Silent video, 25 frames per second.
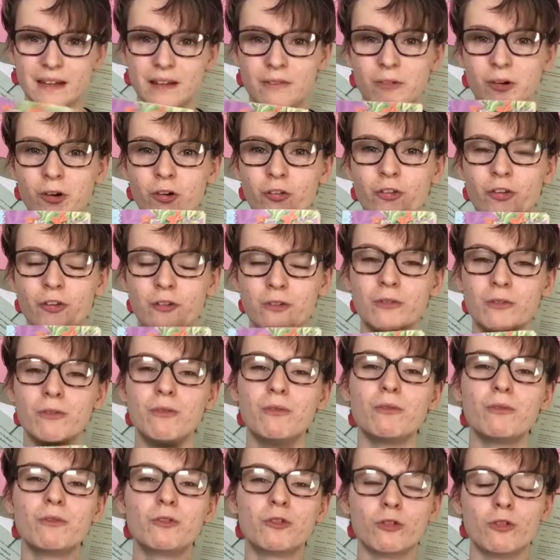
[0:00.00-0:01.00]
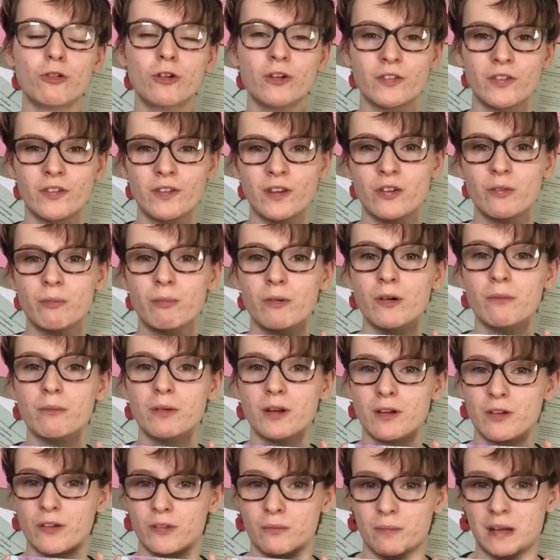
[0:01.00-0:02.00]
I'm also drawn to this book
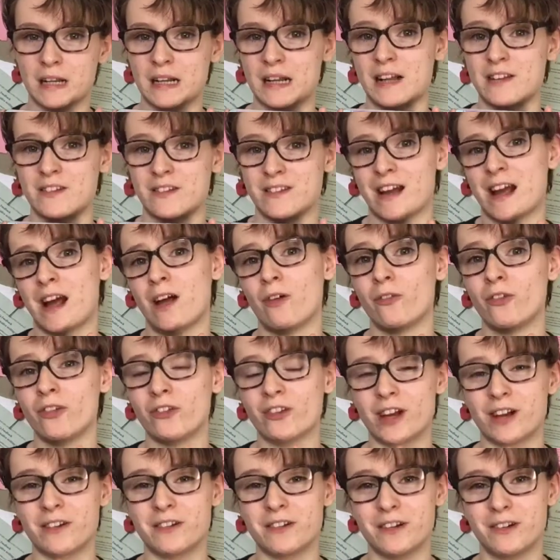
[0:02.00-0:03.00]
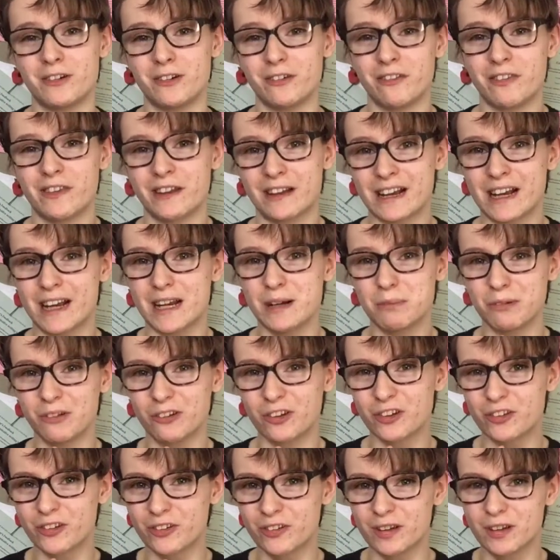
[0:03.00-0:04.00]
because my nan's house is actually called the
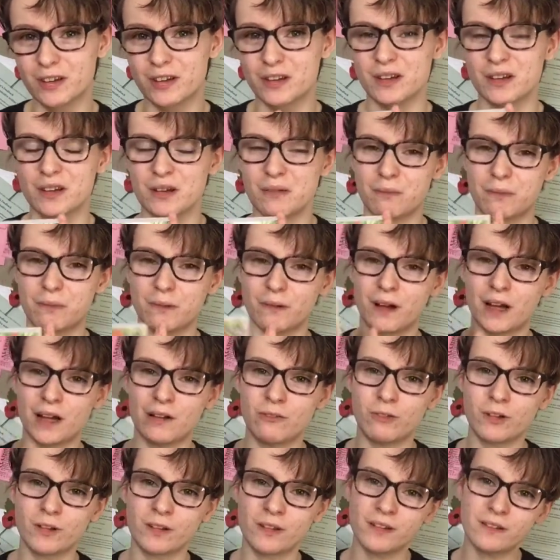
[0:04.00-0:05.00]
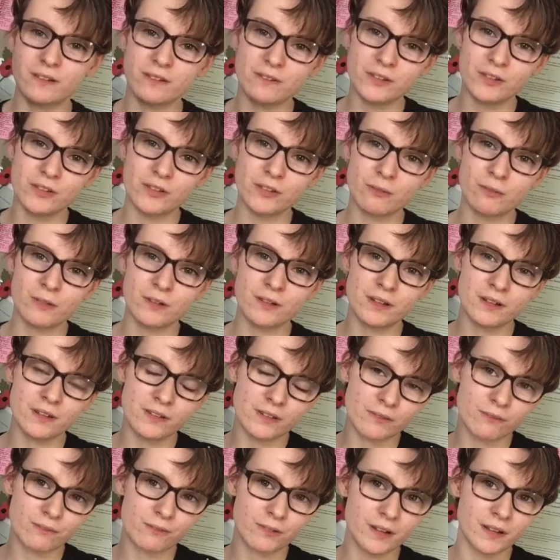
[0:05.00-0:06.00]
Gables, but I wanted just wanted
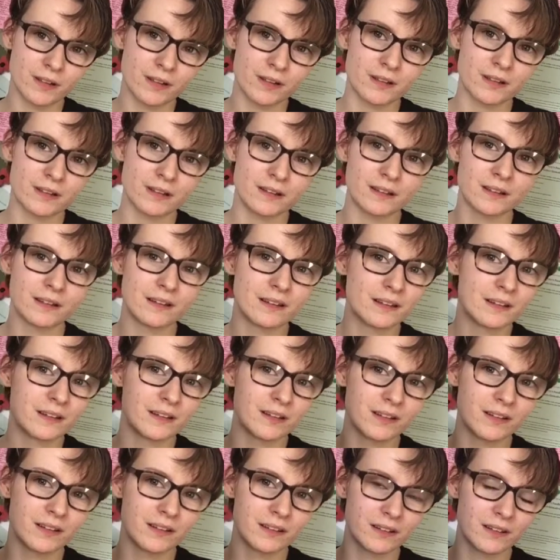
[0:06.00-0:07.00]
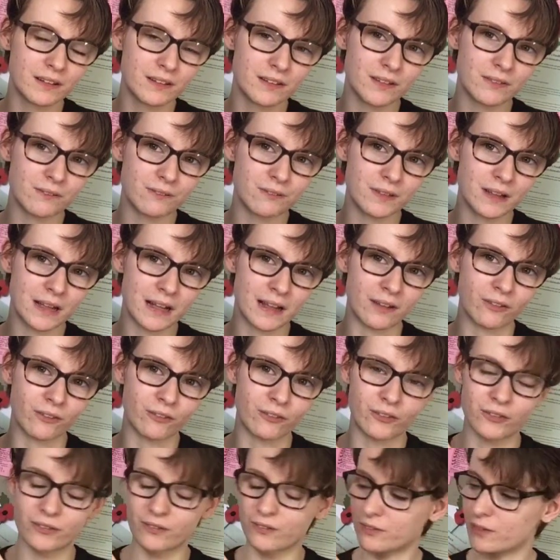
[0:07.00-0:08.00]
something something
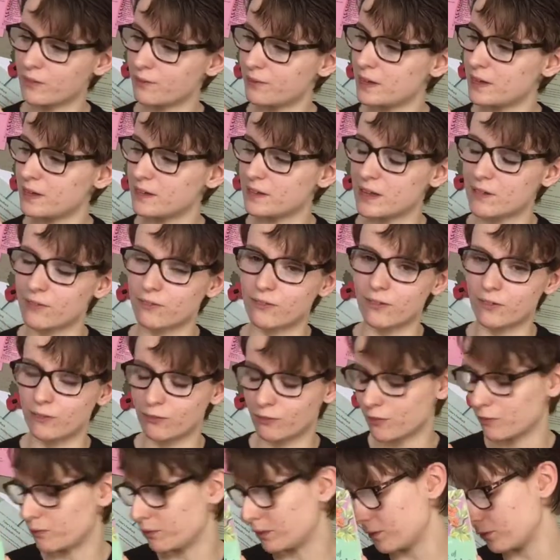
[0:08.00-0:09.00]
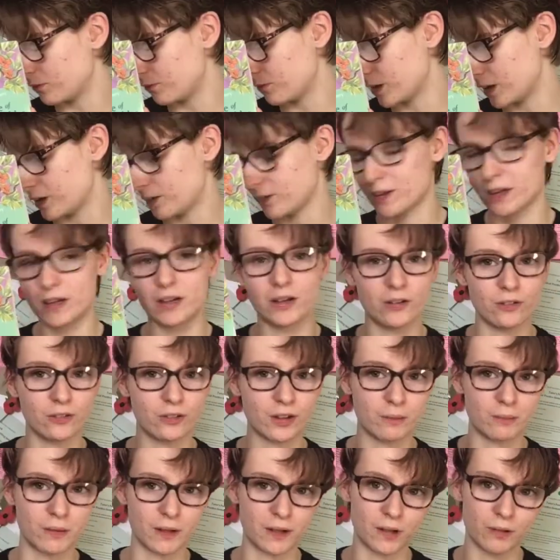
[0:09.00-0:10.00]
else, something different from the things I
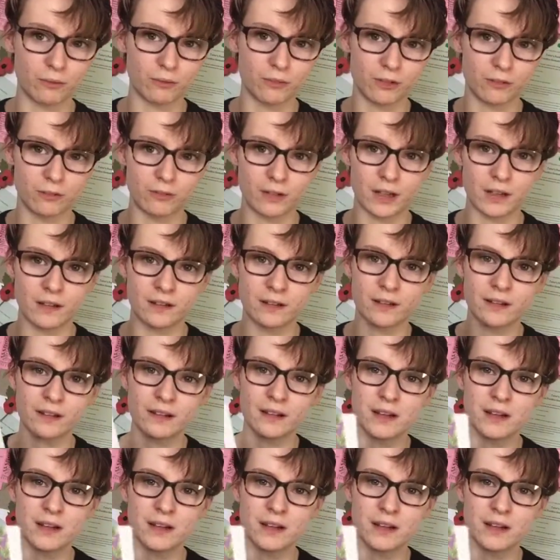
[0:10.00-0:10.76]
usually pick up to read.